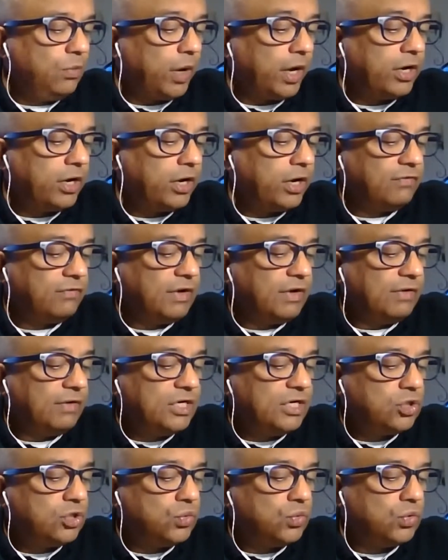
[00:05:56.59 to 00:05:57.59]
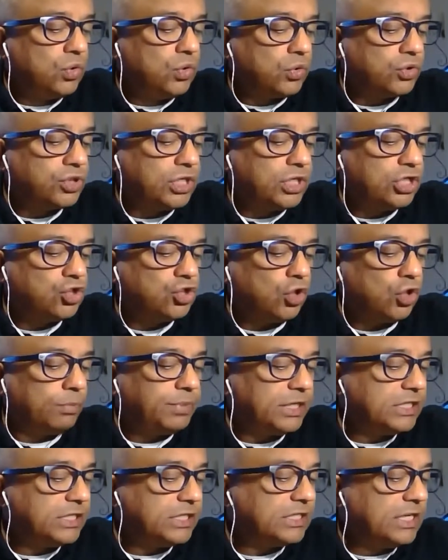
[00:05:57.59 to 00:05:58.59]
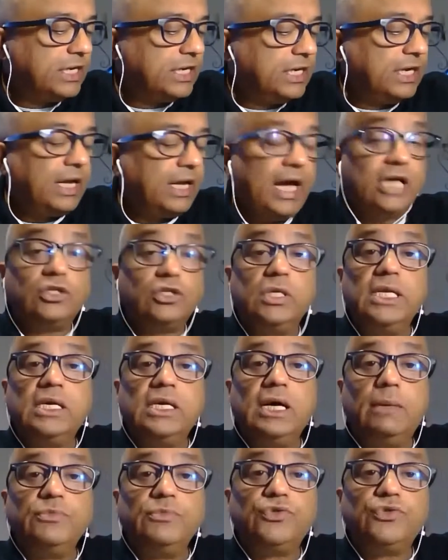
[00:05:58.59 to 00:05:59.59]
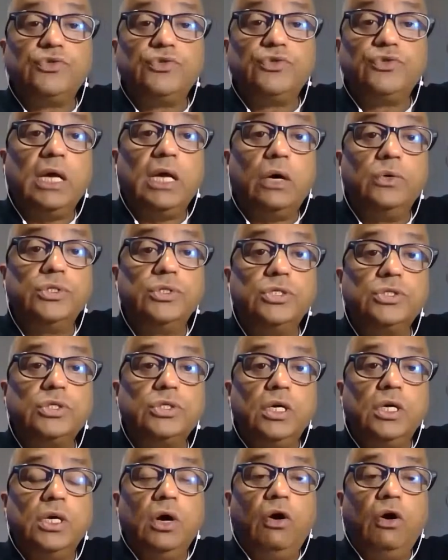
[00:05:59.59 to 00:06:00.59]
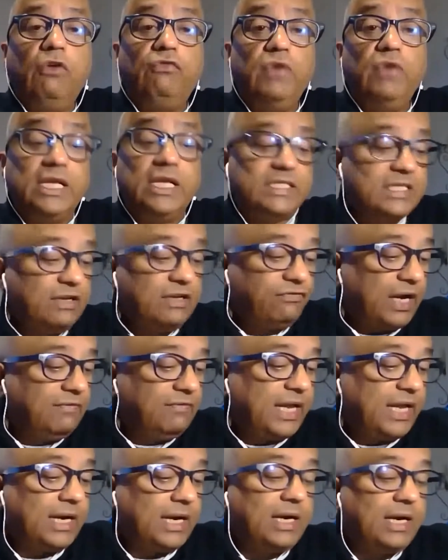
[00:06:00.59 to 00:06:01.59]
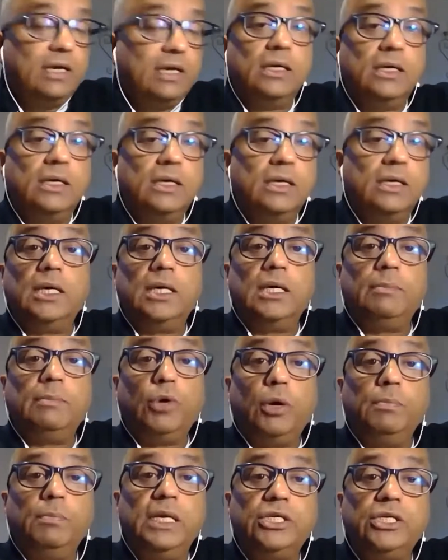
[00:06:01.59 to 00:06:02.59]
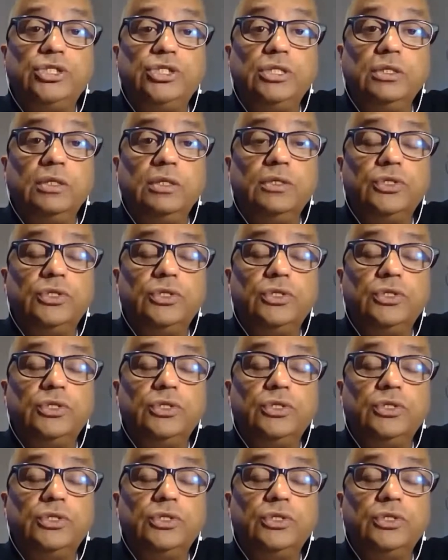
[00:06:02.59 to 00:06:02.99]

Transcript: One out of every two grocery shoppers actually comes from towns of less than 5 lakh uh, population